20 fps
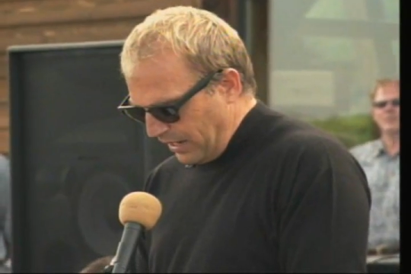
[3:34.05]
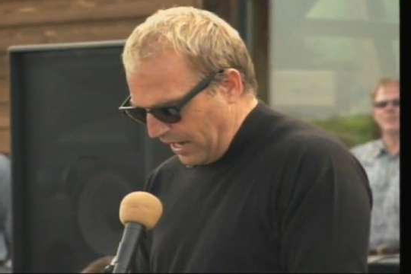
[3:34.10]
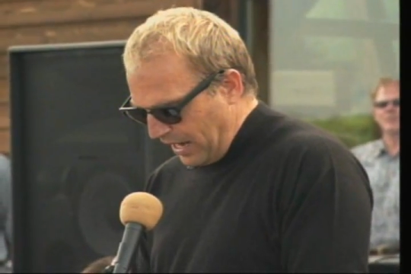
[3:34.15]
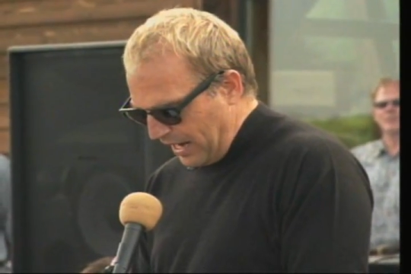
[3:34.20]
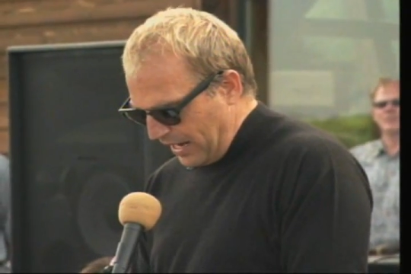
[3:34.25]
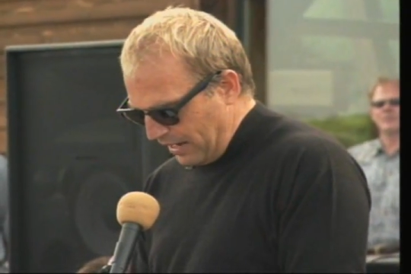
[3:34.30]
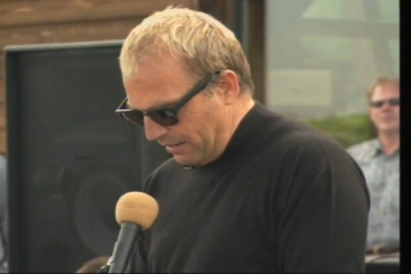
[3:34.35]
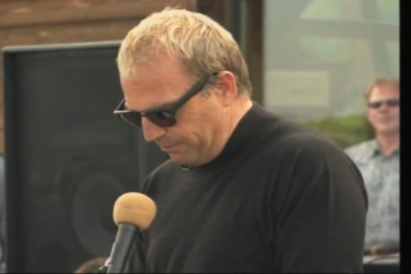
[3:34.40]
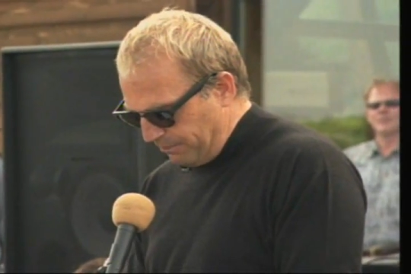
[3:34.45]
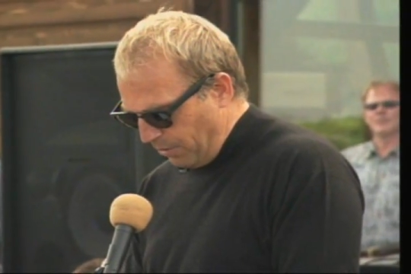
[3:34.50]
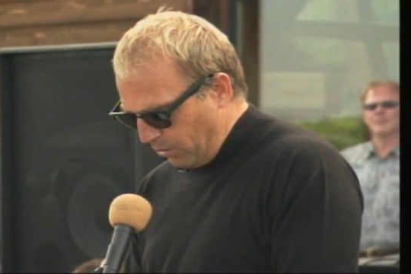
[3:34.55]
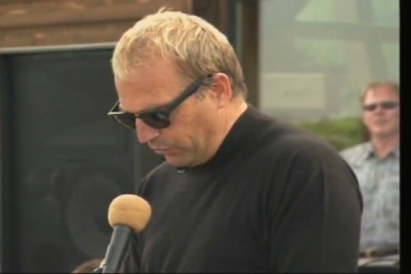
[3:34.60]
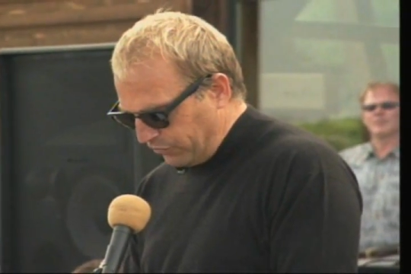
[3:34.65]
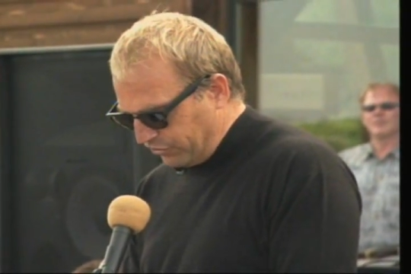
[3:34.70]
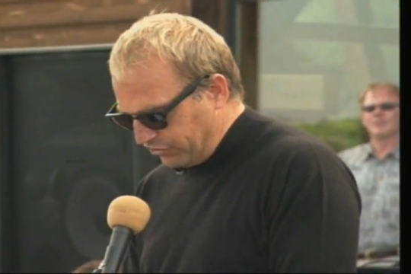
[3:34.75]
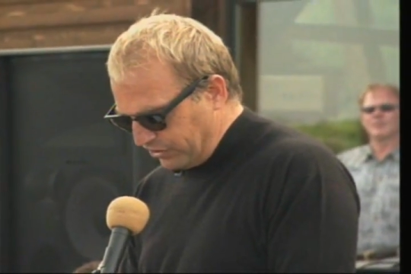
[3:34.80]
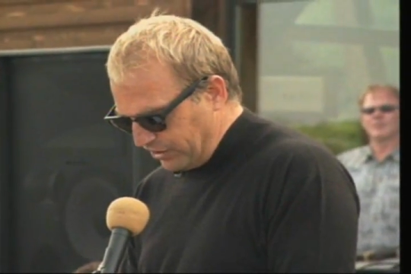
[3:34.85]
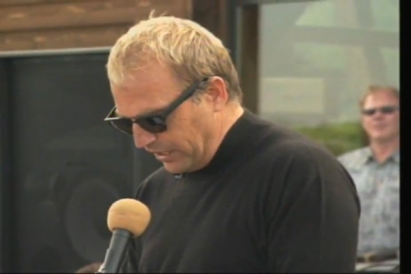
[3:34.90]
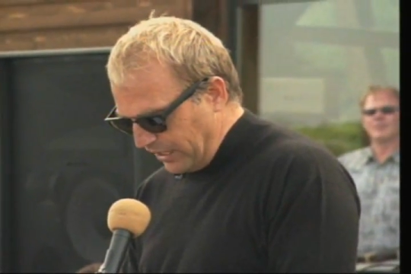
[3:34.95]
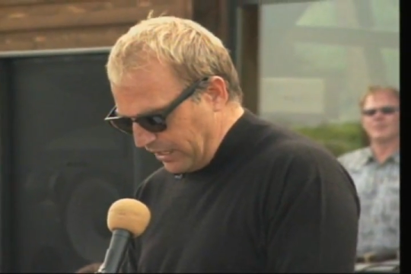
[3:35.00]
that I had
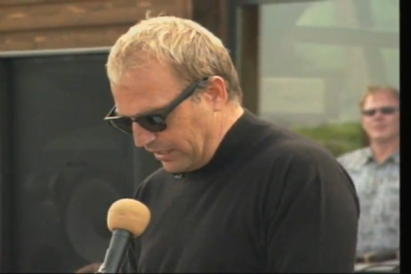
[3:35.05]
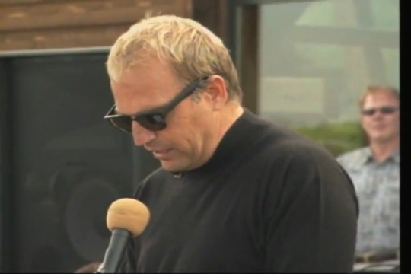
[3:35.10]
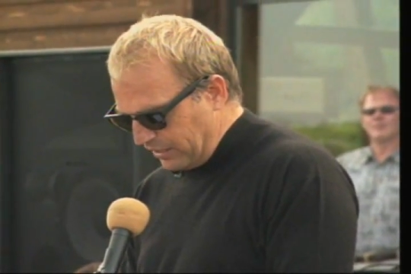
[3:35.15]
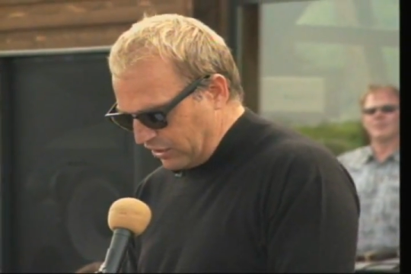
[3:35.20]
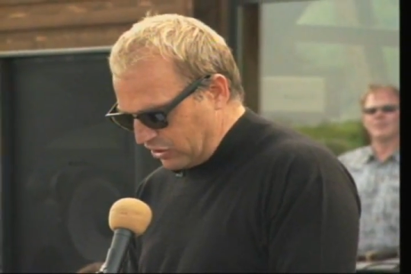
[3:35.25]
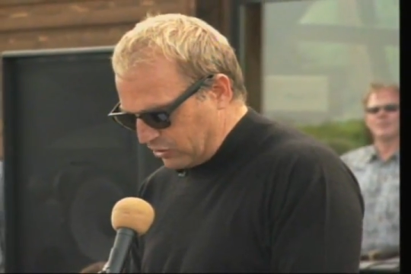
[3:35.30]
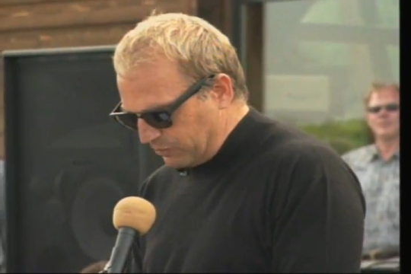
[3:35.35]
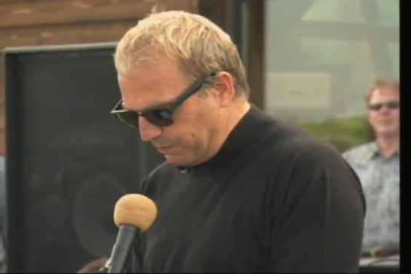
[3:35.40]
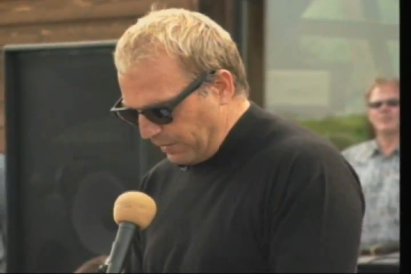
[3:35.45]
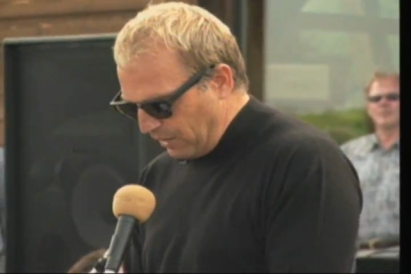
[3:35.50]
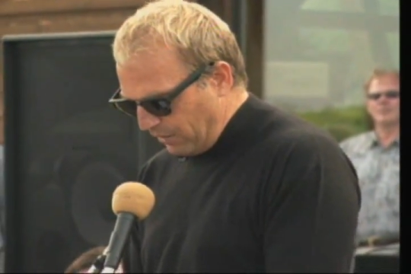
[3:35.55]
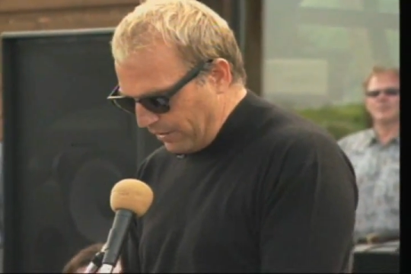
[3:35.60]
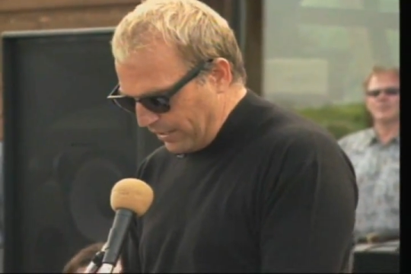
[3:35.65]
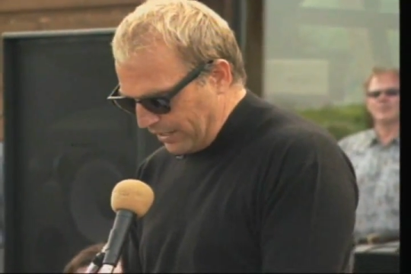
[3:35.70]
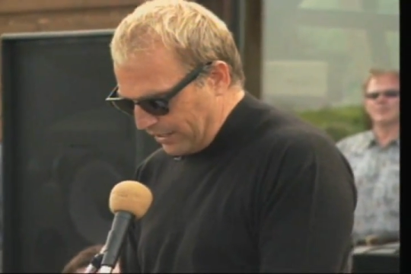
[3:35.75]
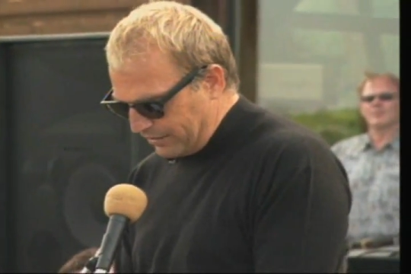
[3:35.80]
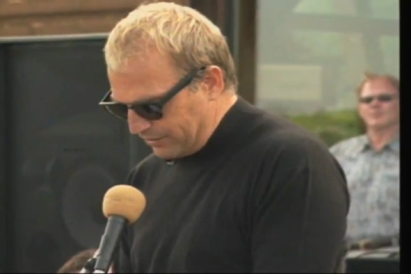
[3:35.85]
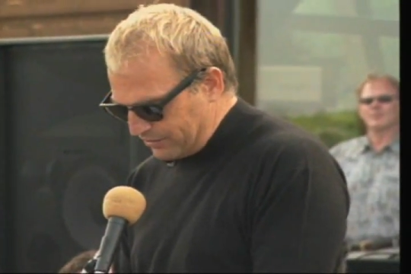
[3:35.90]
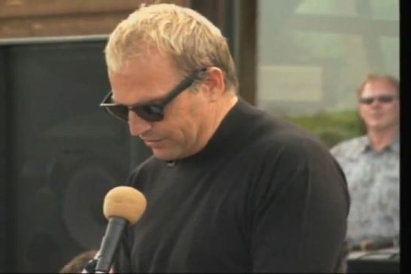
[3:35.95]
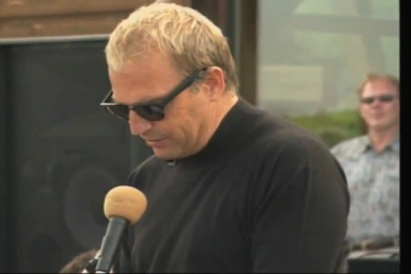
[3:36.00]
both seen and
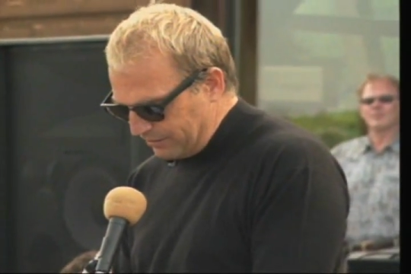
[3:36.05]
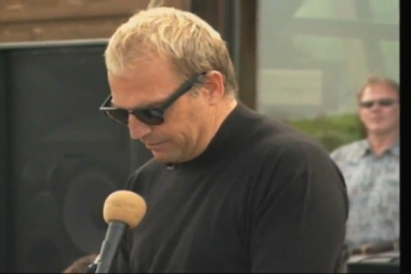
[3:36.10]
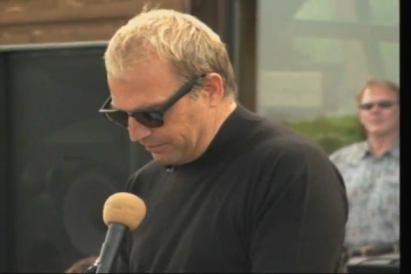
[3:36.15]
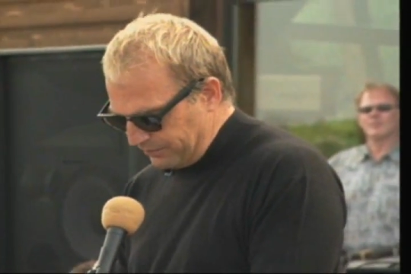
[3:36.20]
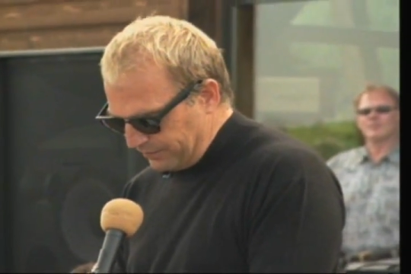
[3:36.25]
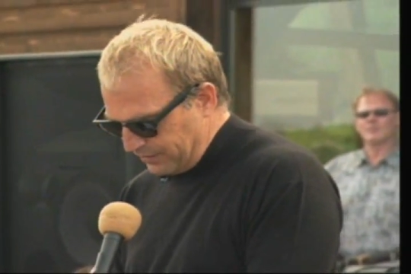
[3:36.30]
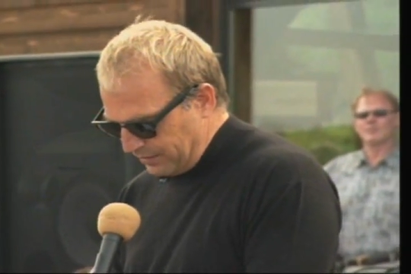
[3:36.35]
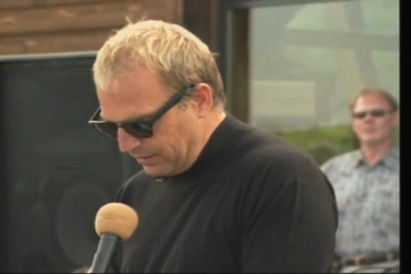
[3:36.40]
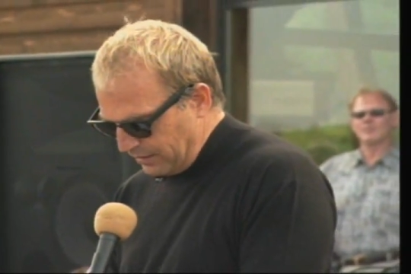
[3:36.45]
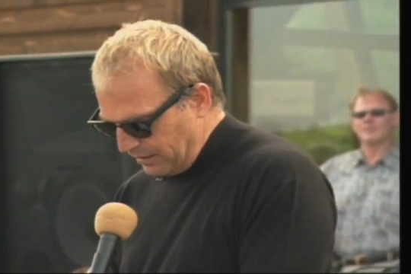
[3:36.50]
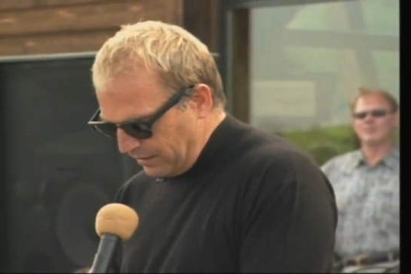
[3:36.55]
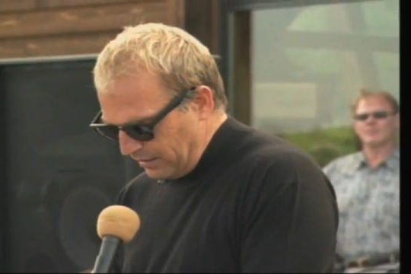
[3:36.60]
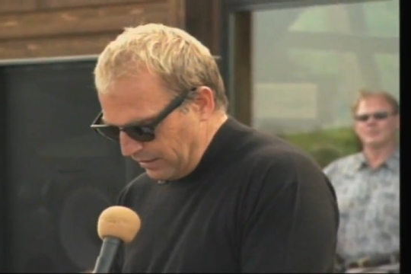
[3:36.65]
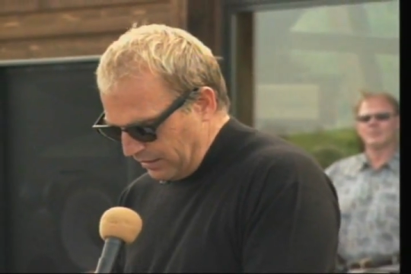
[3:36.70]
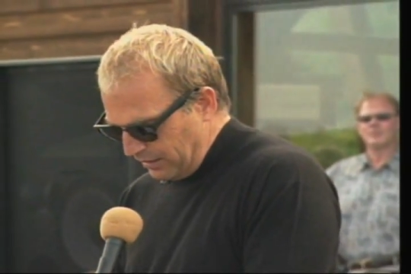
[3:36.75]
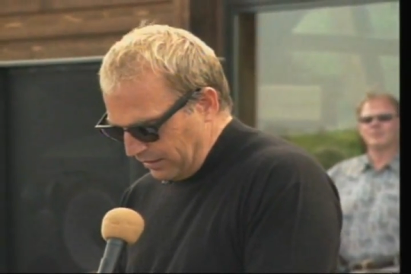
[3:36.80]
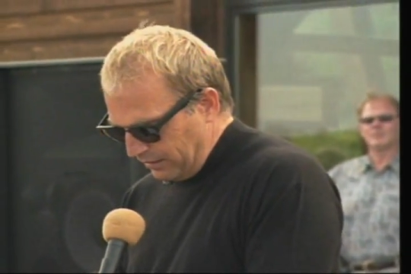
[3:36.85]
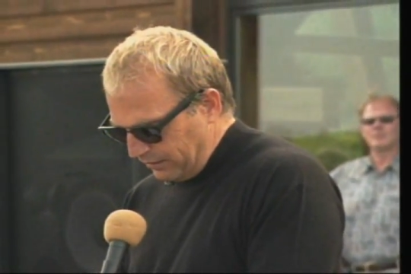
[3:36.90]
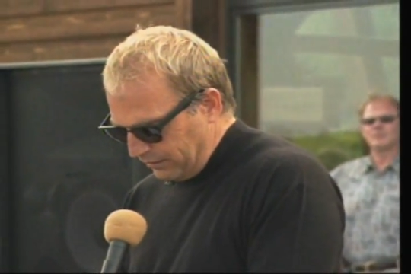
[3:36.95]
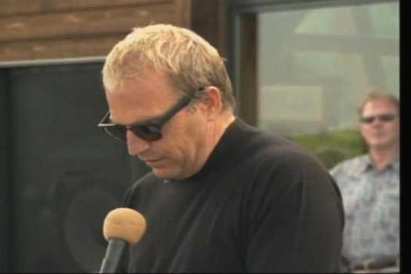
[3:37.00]
experienced.
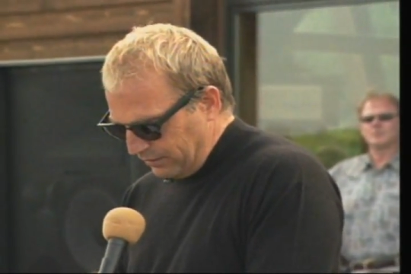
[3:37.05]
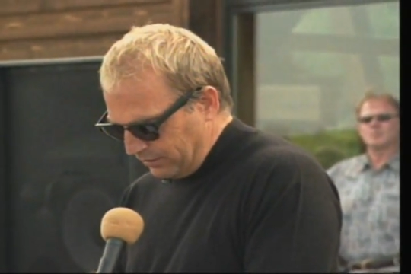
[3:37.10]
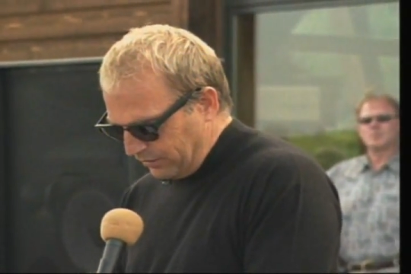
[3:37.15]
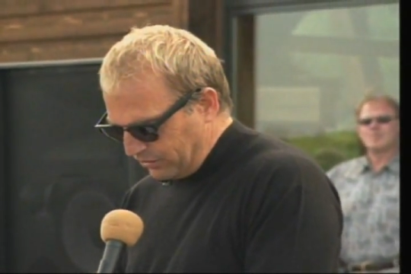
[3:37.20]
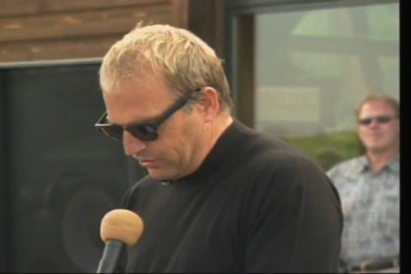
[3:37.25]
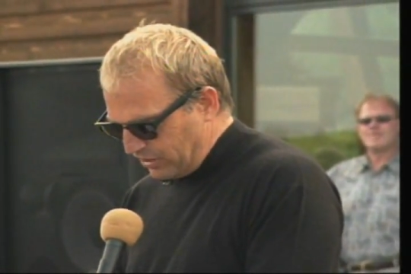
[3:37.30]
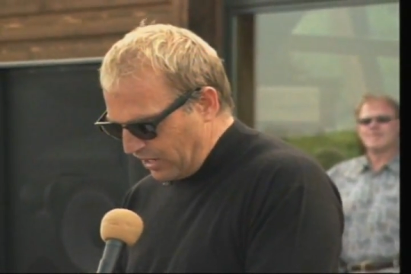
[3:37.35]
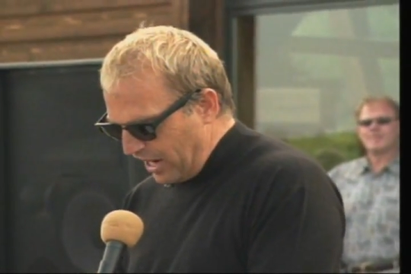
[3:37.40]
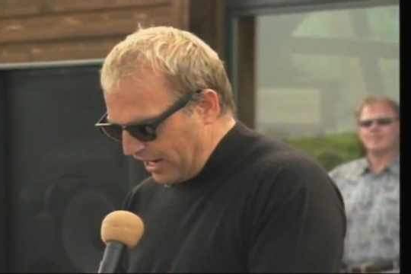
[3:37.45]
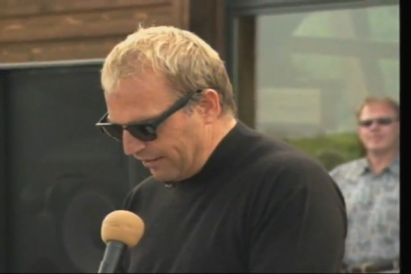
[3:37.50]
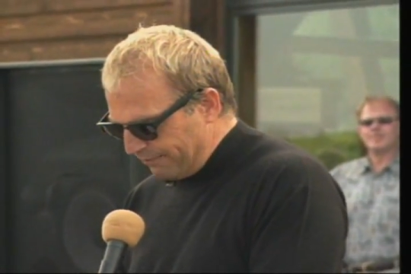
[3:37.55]
The